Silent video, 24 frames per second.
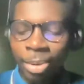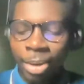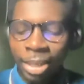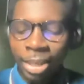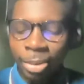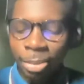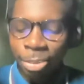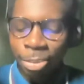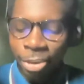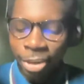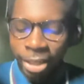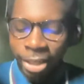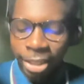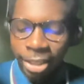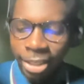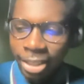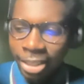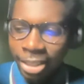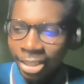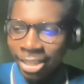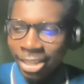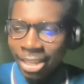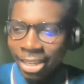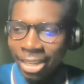quite
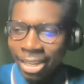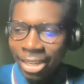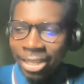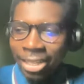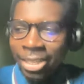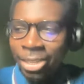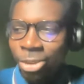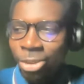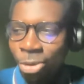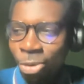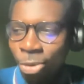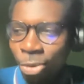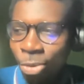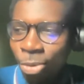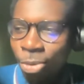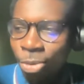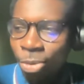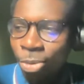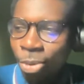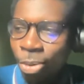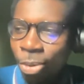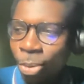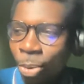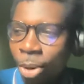impressed that
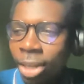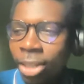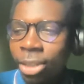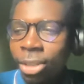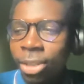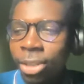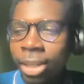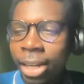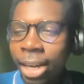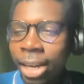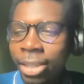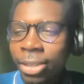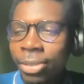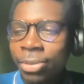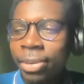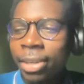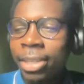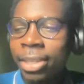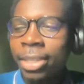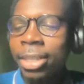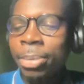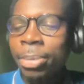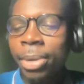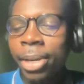Waj likes
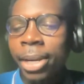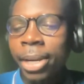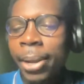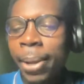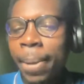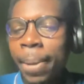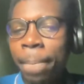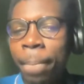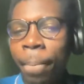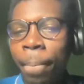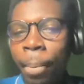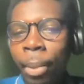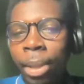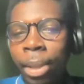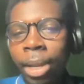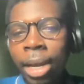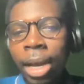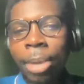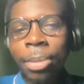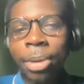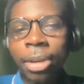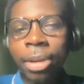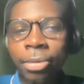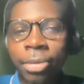Fast API.
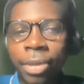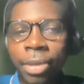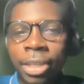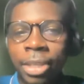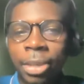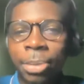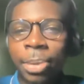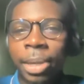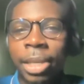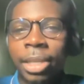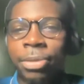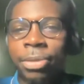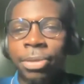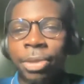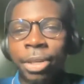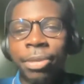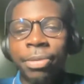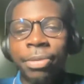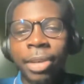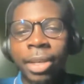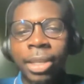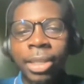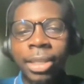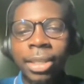I mean, Fast API is very
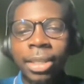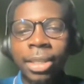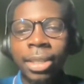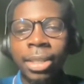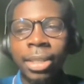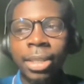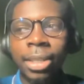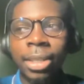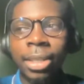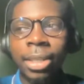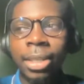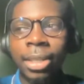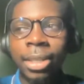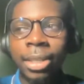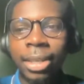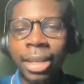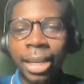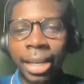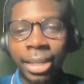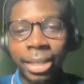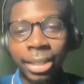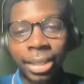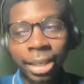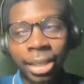fast,
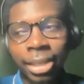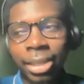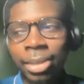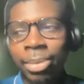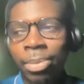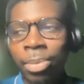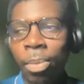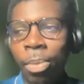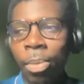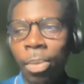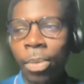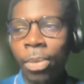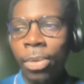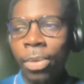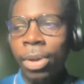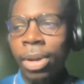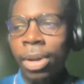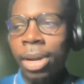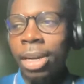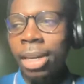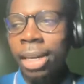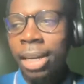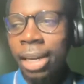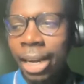like you said.
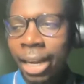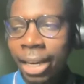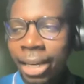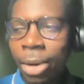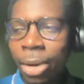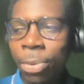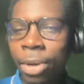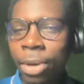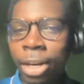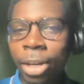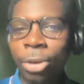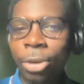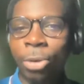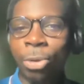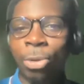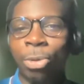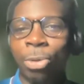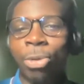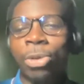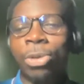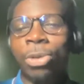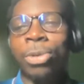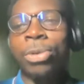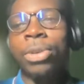I like that we can
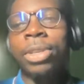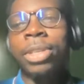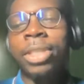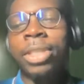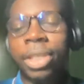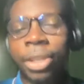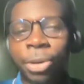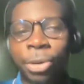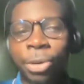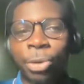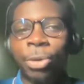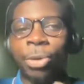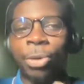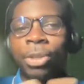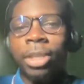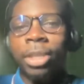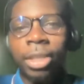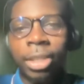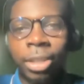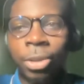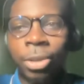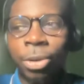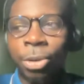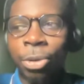do asynchronous
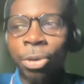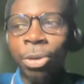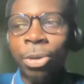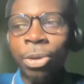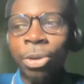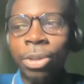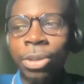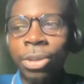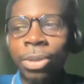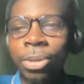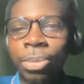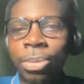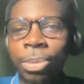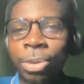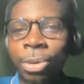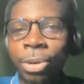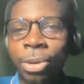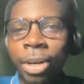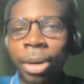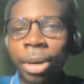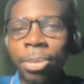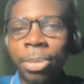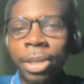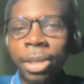and synchronous
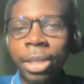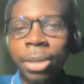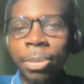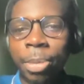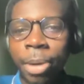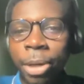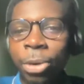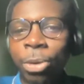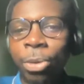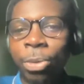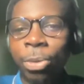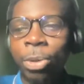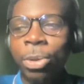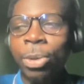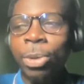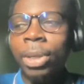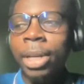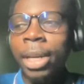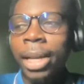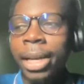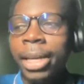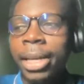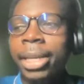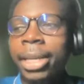programming depending on which you
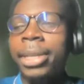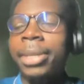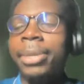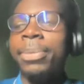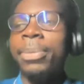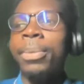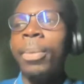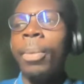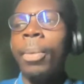like.